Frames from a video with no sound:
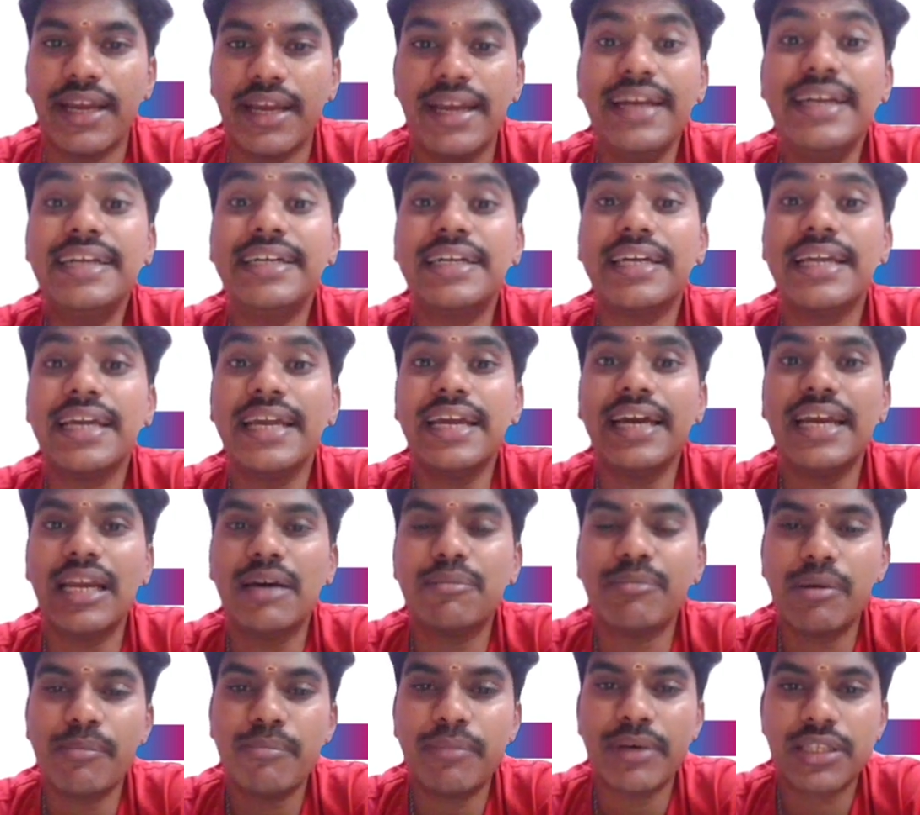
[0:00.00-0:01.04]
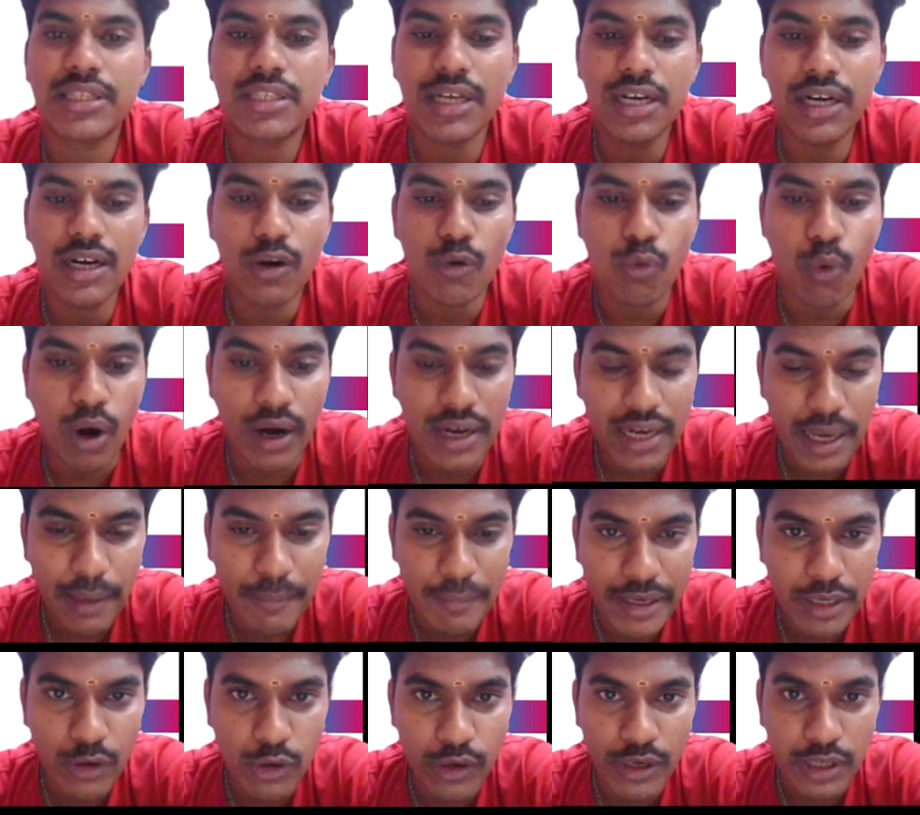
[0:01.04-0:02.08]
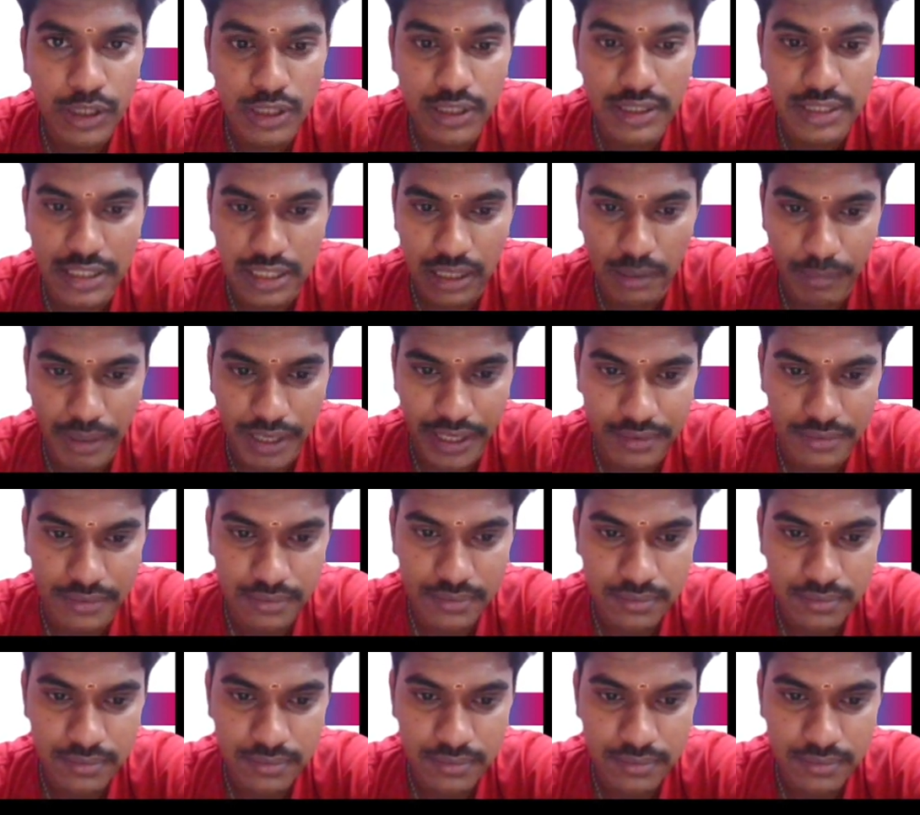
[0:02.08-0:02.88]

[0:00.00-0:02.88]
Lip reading: In TNMM method, what am I going to determine?